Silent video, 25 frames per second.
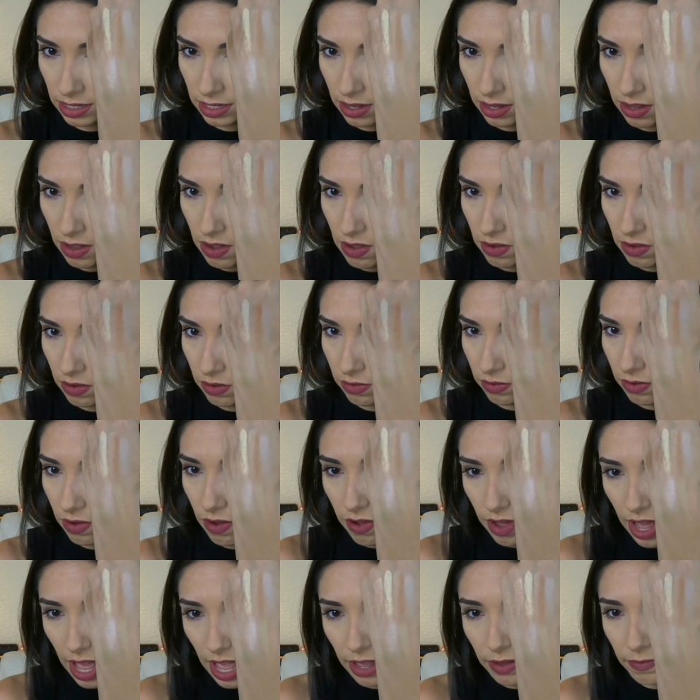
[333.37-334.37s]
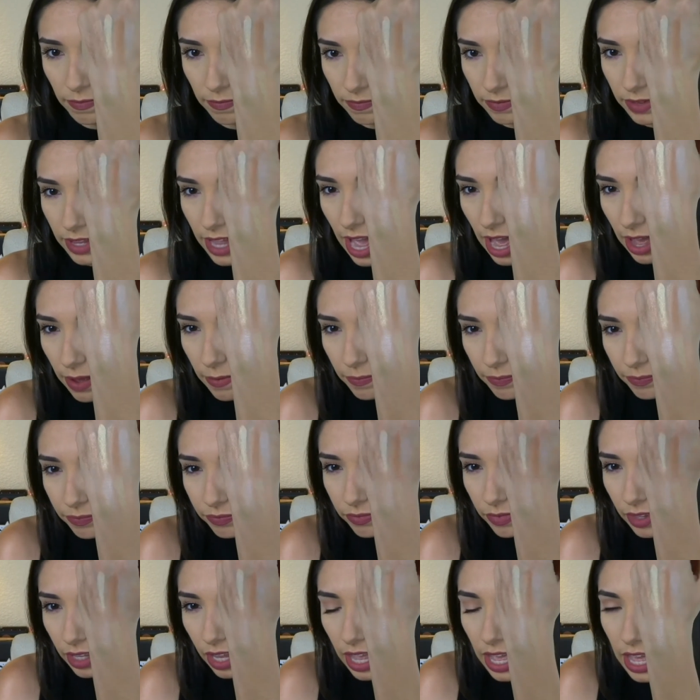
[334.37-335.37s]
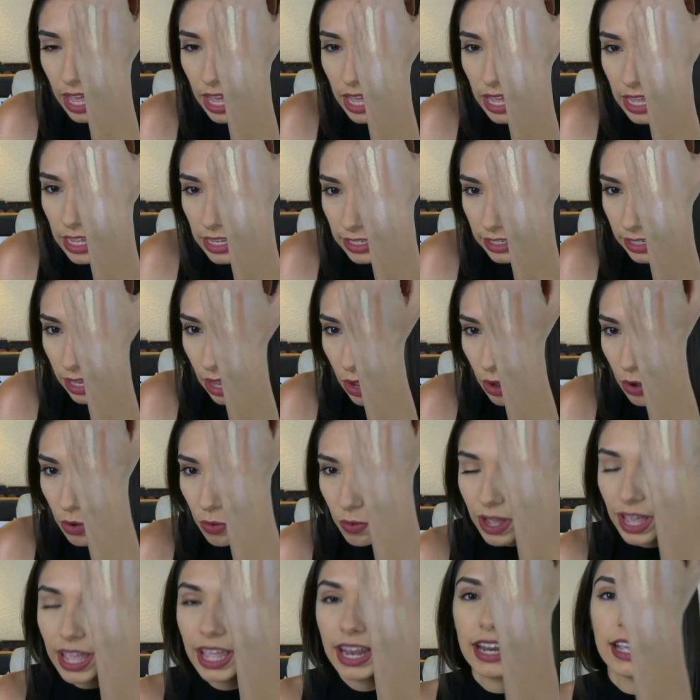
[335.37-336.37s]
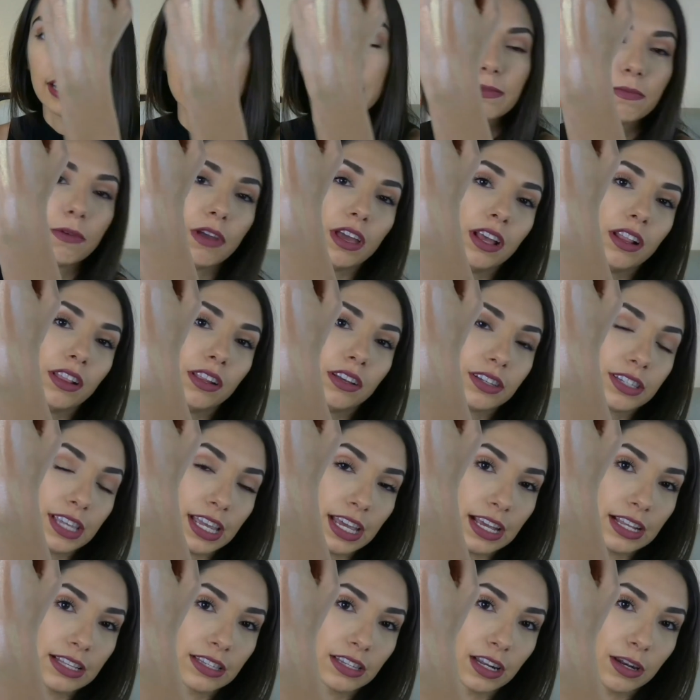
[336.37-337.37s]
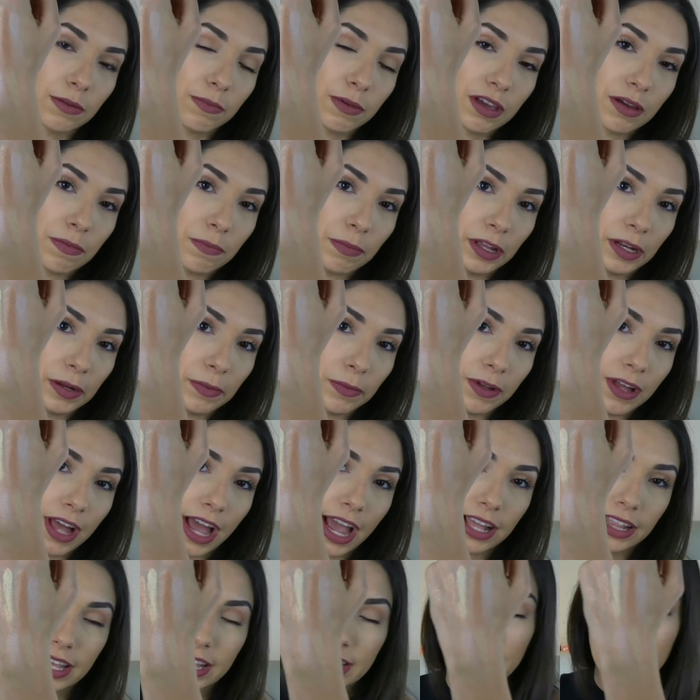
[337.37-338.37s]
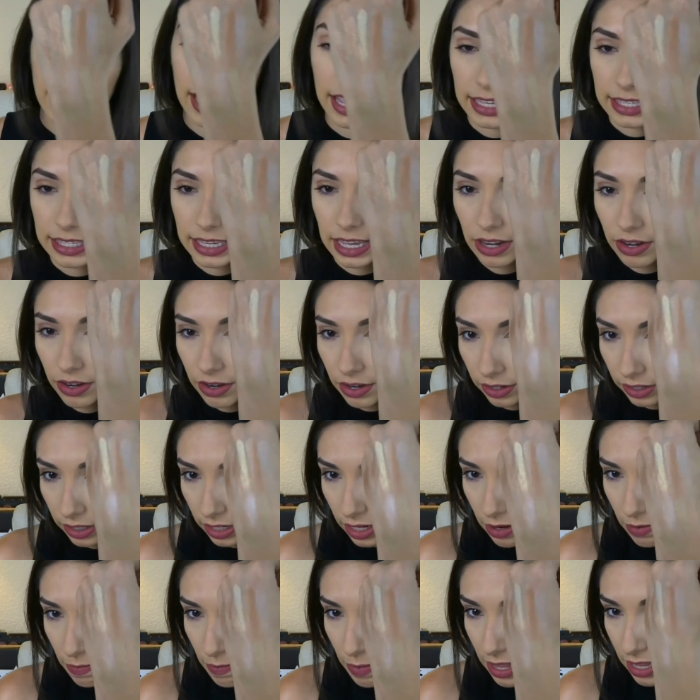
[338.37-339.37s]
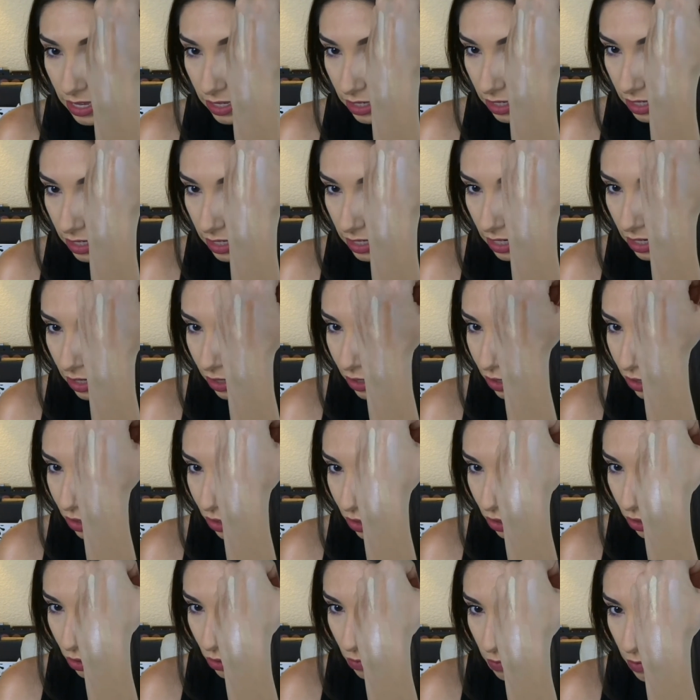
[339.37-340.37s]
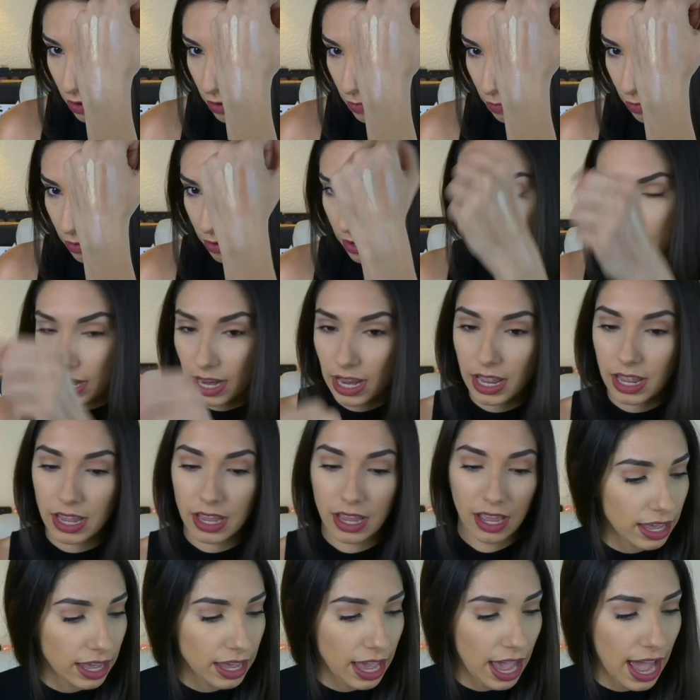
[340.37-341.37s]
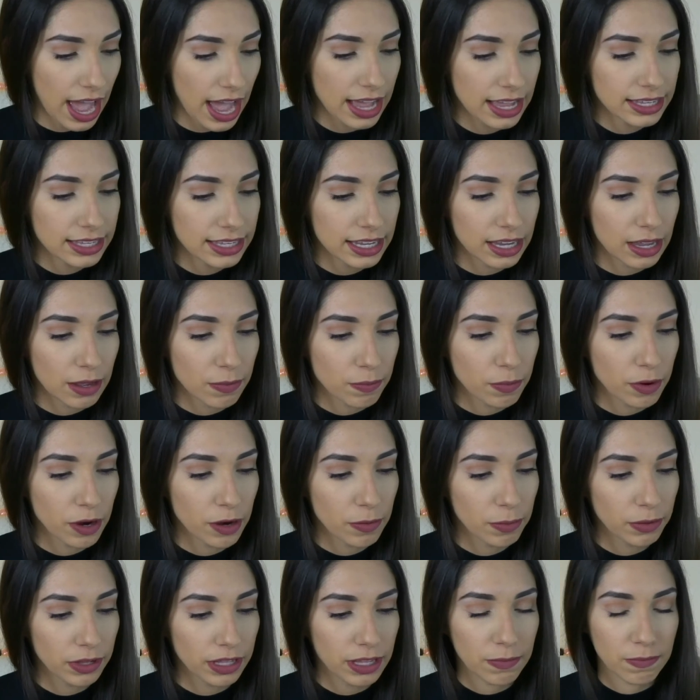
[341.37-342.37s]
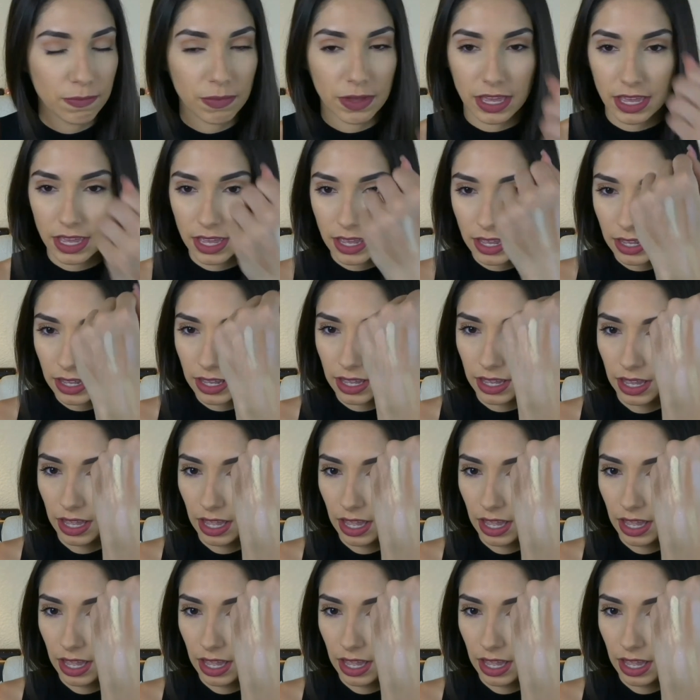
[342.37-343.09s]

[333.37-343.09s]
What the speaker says: Oh, okay, yeah. So it looks like it's gonna be a buildable highlight like I said earlier, but still super pretty. It has like a purpley pink